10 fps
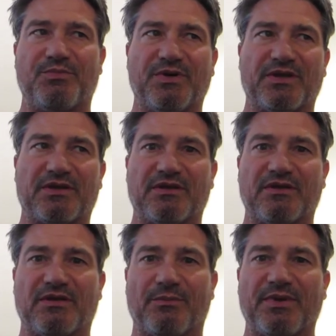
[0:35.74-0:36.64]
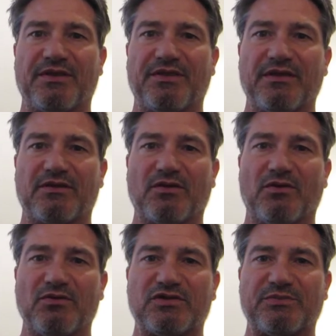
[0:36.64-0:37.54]
But the big thing that the
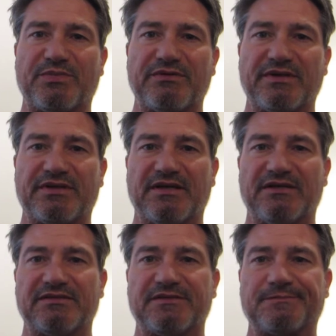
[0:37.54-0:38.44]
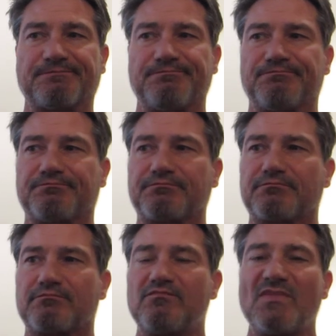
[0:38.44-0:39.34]
Holy Spirit does
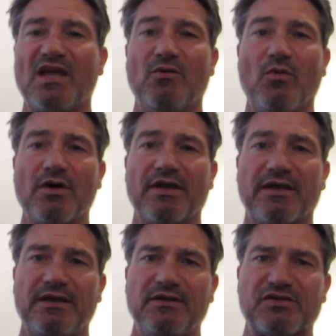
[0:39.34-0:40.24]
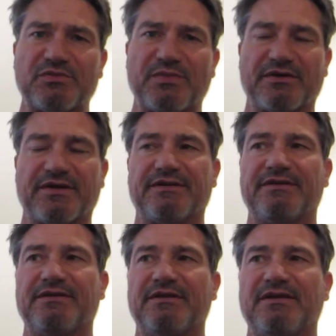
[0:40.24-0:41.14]
in walking in the Spirit
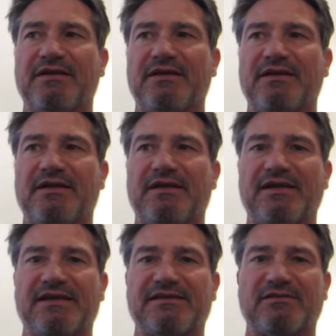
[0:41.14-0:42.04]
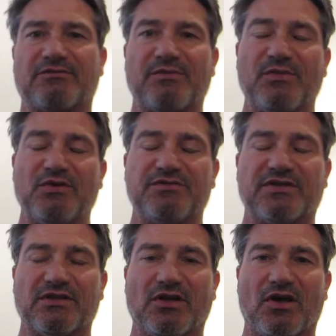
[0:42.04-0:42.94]
is it removes
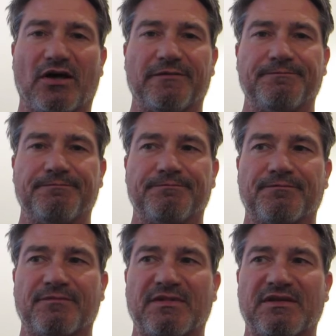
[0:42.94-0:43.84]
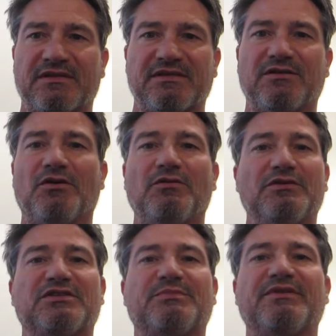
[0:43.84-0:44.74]
the law. See, the
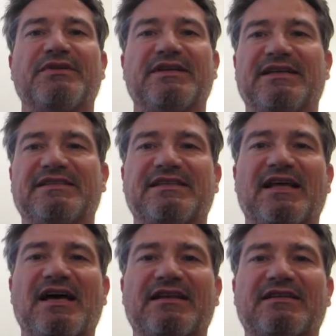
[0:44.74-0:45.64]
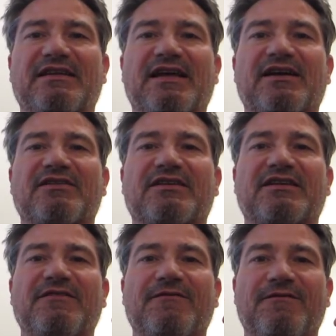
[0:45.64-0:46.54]
Holy Spirit is not there to
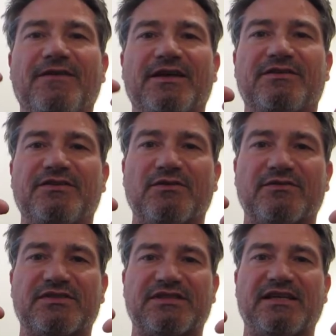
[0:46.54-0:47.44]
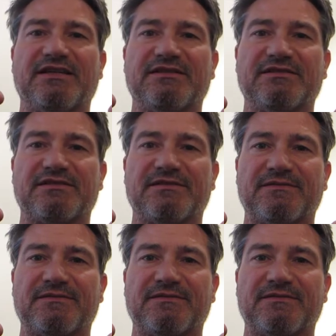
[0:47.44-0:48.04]
convict you of sins.